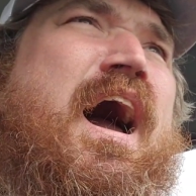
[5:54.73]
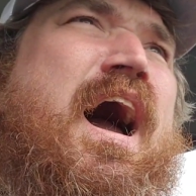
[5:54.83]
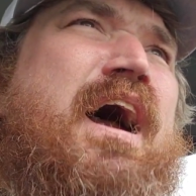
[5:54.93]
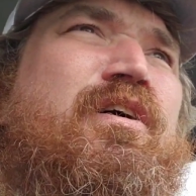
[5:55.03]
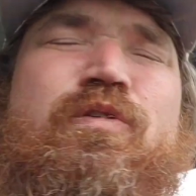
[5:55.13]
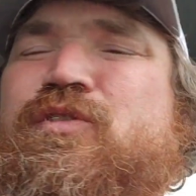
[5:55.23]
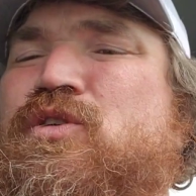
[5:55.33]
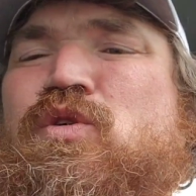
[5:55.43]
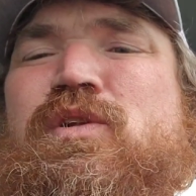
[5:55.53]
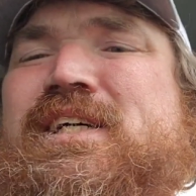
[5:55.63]
I don't
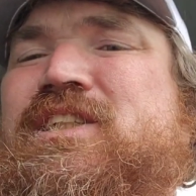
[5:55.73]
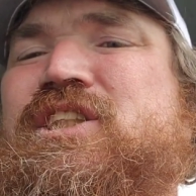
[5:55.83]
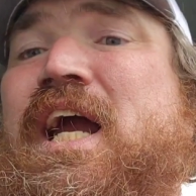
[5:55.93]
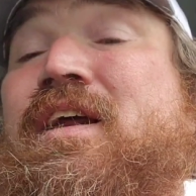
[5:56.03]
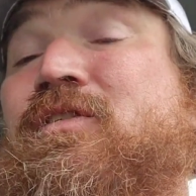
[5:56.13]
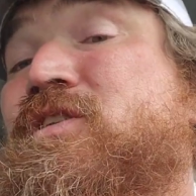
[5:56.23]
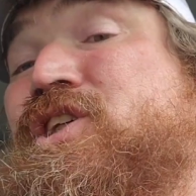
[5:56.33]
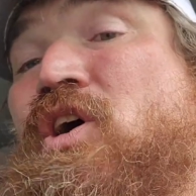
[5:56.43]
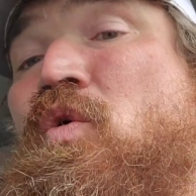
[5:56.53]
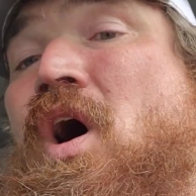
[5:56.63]
do this channel to
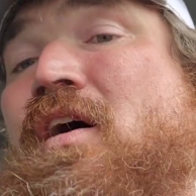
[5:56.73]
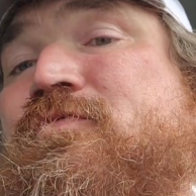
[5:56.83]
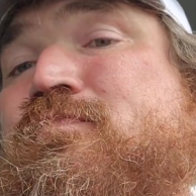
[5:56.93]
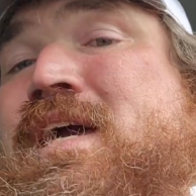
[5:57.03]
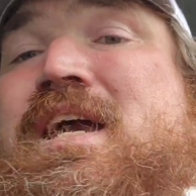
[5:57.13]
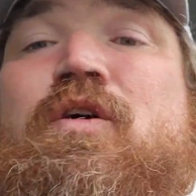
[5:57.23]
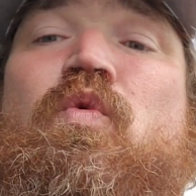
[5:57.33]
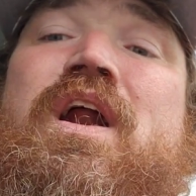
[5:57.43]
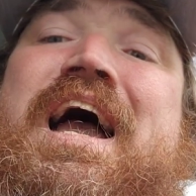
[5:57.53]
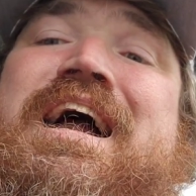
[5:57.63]
show off me or
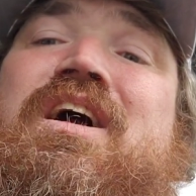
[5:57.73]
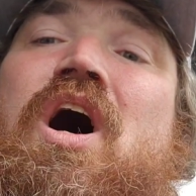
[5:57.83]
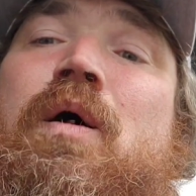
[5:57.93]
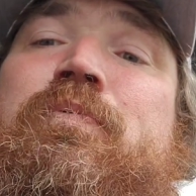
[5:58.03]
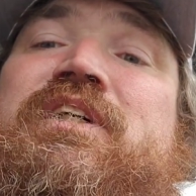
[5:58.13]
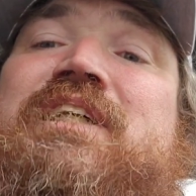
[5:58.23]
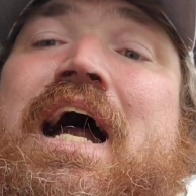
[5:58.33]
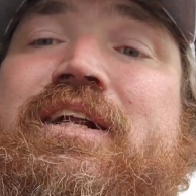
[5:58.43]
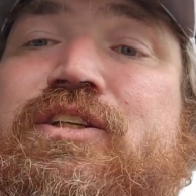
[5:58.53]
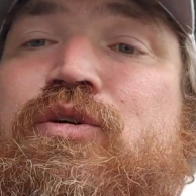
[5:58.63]
what I accomplish.
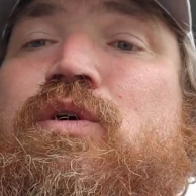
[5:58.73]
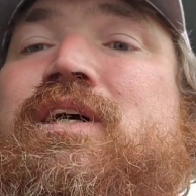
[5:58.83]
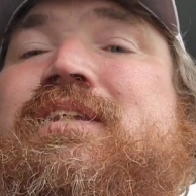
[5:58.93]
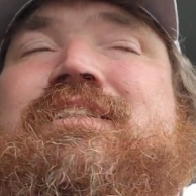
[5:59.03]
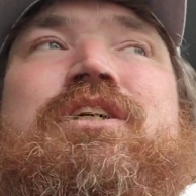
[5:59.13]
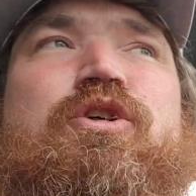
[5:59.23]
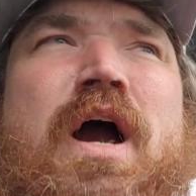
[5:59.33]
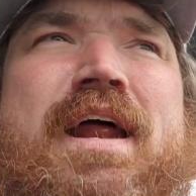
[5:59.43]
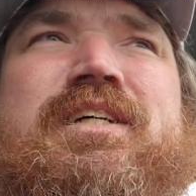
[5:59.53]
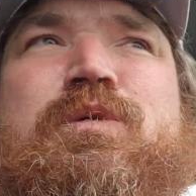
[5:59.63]
I do it to
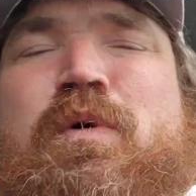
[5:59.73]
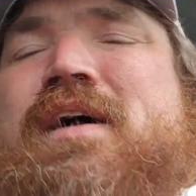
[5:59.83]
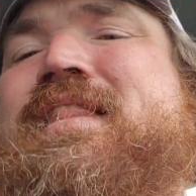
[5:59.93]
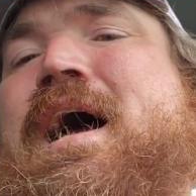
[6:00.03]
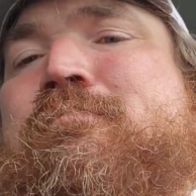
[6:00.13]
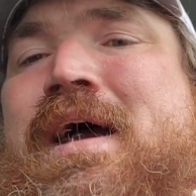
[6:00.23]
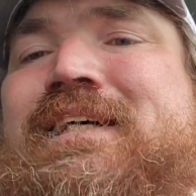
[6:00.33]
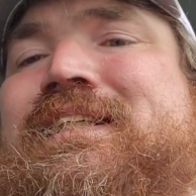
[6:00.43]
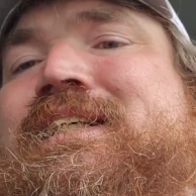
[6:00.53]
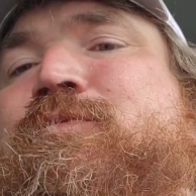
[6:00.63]
try to spread that
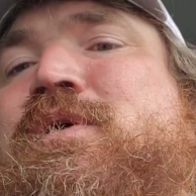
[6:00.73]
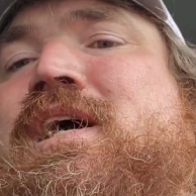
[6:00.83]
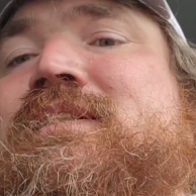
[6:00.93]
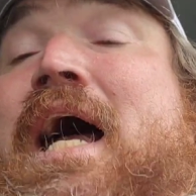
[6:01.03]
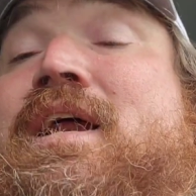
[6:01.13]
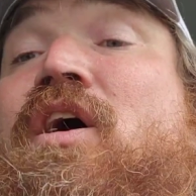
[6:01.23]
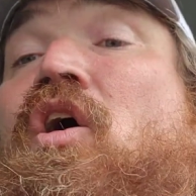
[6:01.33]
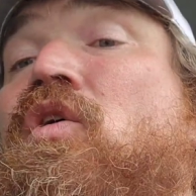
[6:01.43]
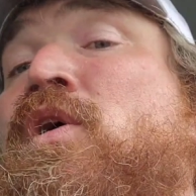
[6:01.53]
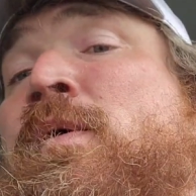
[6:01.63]
message because I
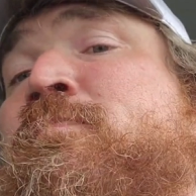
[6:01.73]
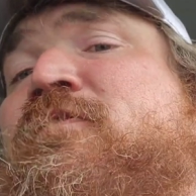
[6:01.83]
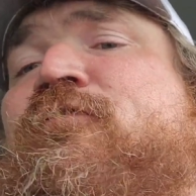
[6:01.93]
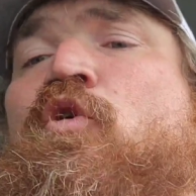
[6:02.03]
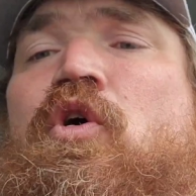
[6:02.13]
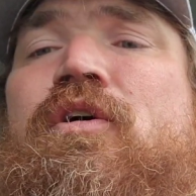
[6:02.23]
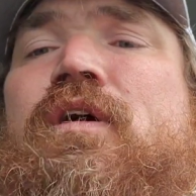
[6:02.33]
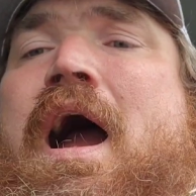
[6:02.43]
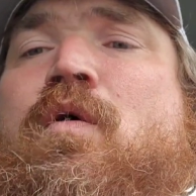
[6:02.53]
know before I